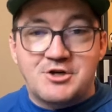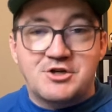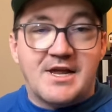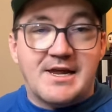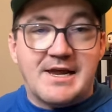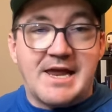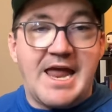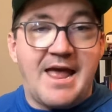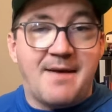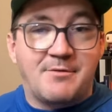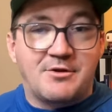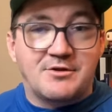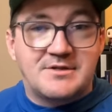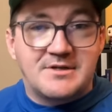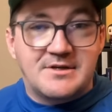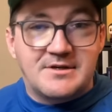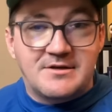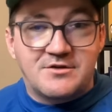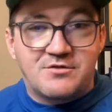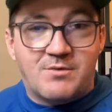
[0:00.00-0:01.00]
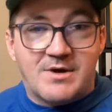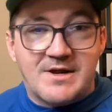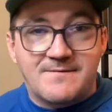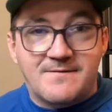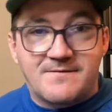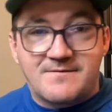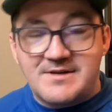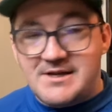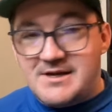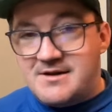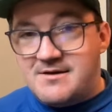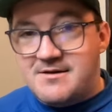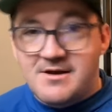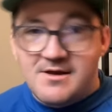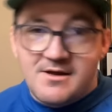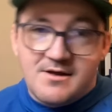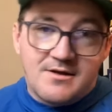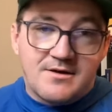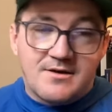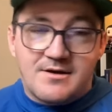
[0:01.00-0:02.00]
like Hamilton in 2015.
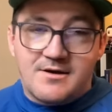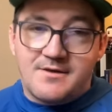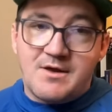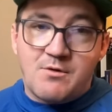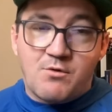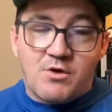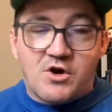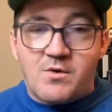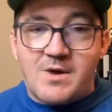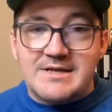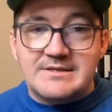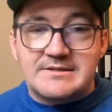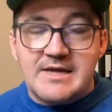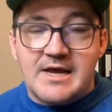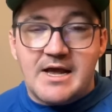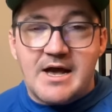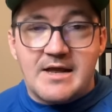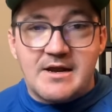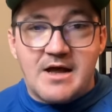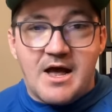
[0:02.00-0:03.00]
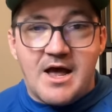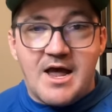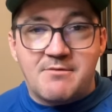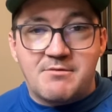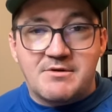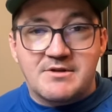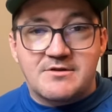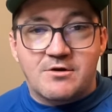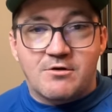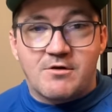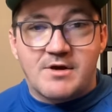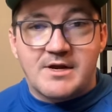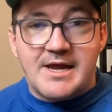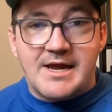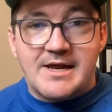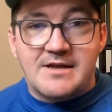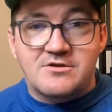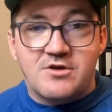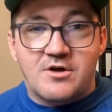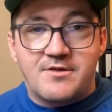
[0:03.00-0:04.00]
They weren't quite seeing eye to eye with the
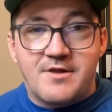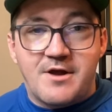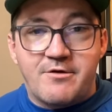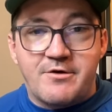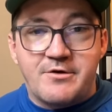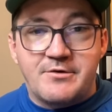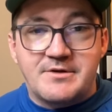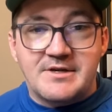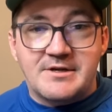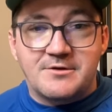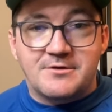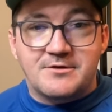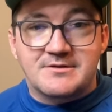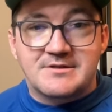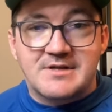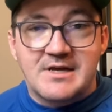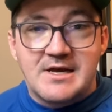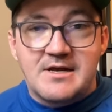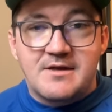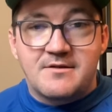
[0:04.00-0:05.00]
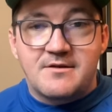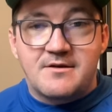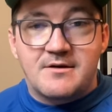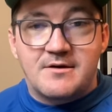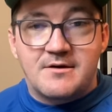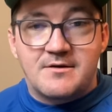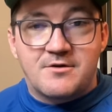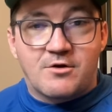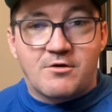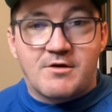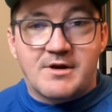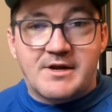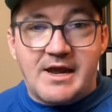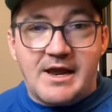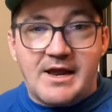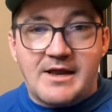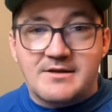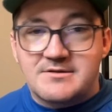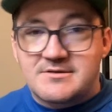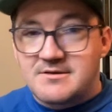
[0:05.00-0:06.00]
Hurricanes on their new deals. The
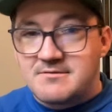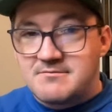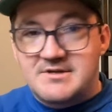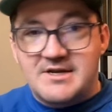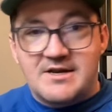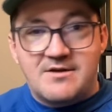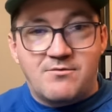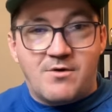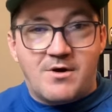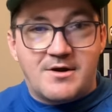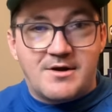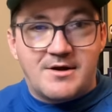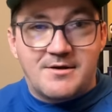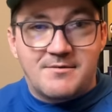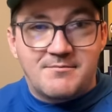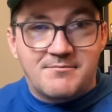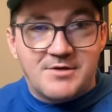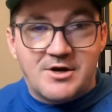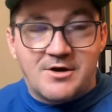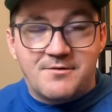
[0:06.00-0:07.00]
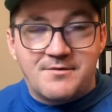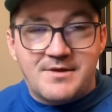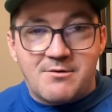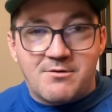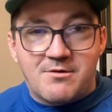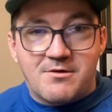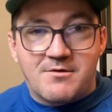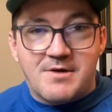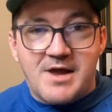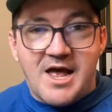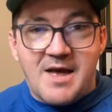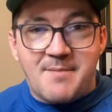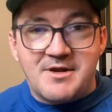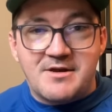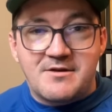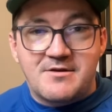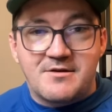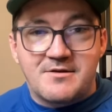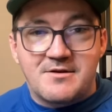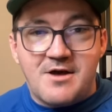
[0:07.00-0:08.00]
Hurricanes didn't want to, they were happy
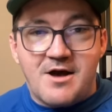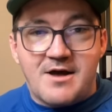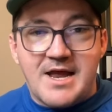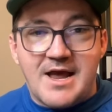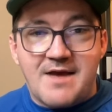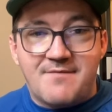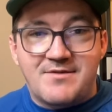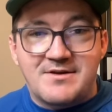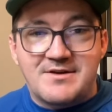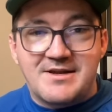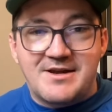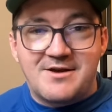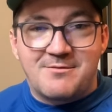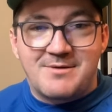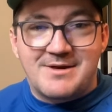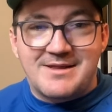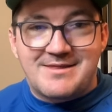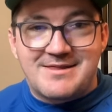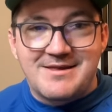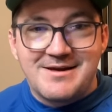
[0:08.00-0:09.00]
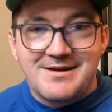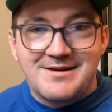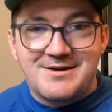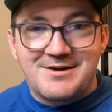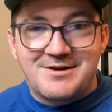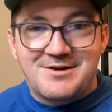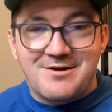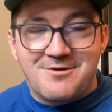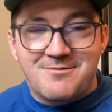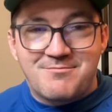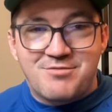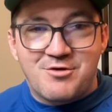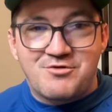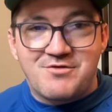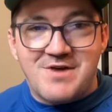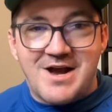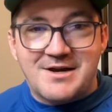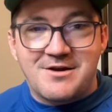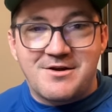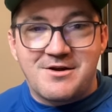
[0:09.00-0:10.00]
to not have to deal with
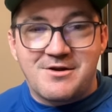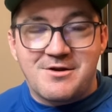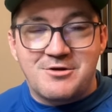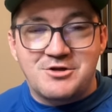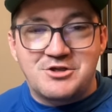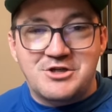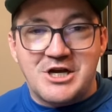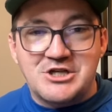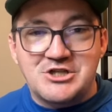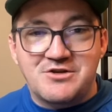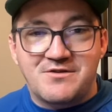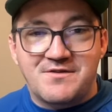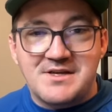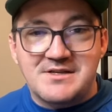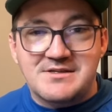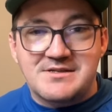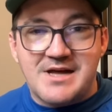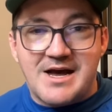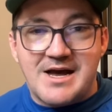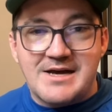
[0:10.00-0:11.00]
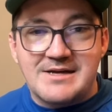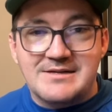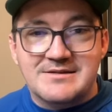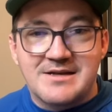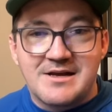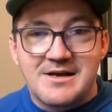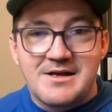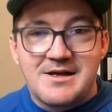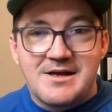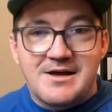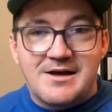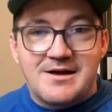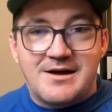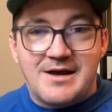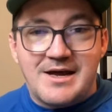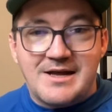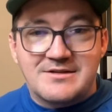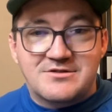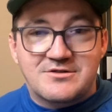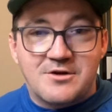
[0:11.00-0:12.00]
protracted negotiations for these guys.
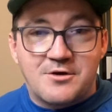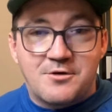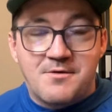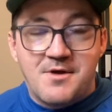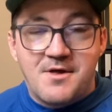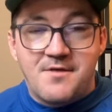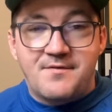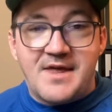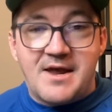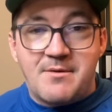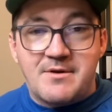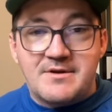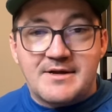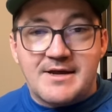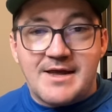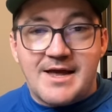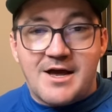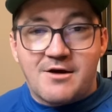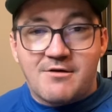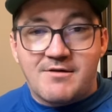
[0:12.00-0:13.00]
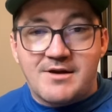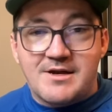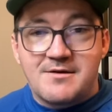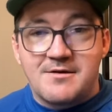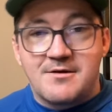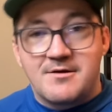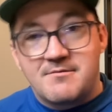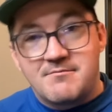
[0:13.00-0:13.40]
And so they went to Calgary,